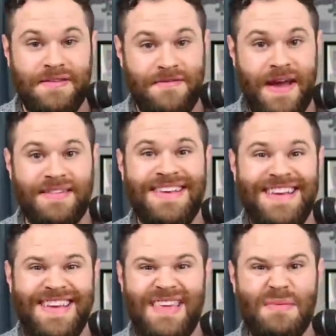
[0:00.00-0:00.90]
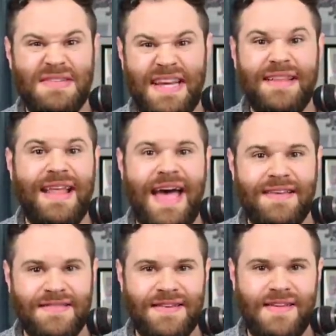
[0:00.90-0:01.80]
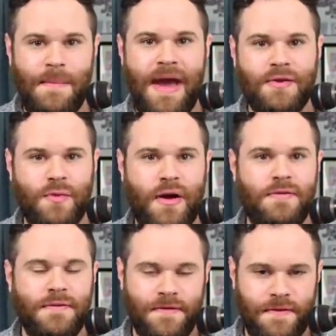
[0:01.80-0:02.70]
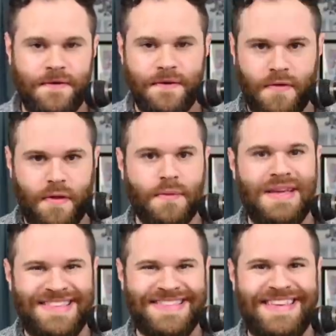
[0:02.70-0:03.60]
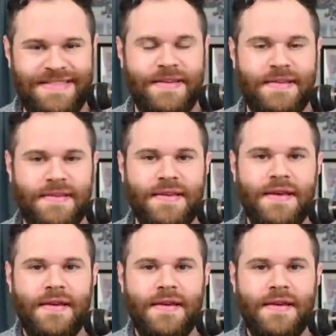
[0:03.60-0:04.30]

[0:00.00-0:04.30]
In fact, they were dead last in the Pac-12 for the first 3 seasons